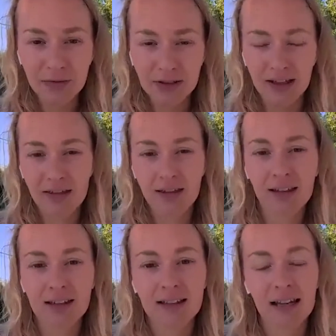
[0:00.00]
And I think
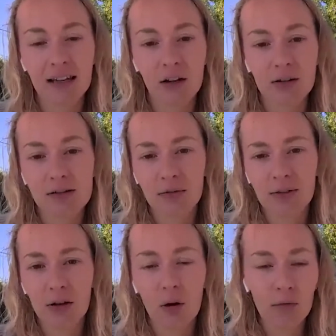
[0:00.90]
it can also
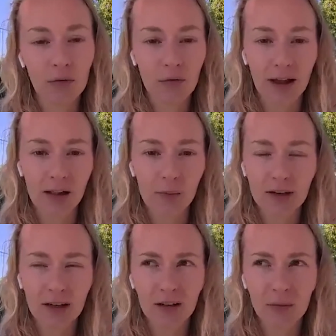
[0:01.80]
feel
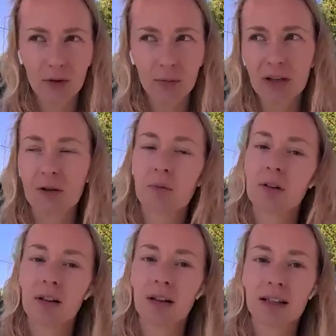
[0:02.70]
overwhelming for
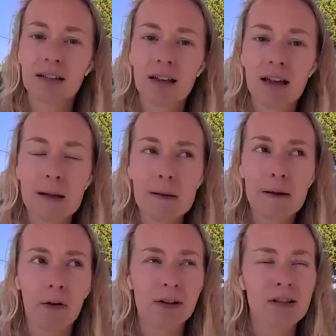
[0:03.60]
people, and
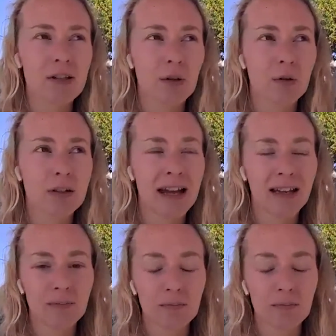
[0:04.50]
also like